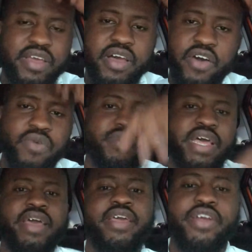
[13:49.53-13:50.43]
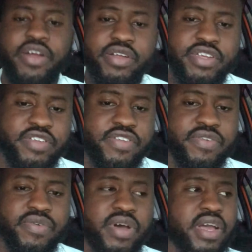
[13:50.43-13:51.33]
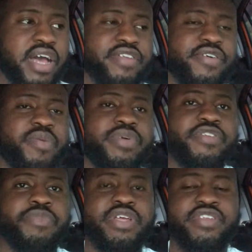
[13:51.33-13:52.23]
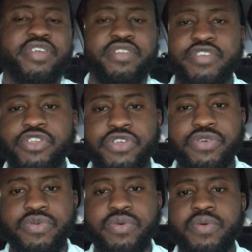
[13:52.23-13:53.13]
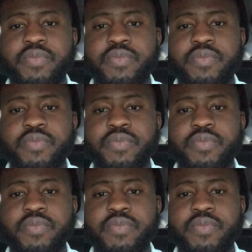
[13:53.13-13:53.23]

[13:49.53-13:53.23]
I hope that encourages you guys. I hope it's made sense to you.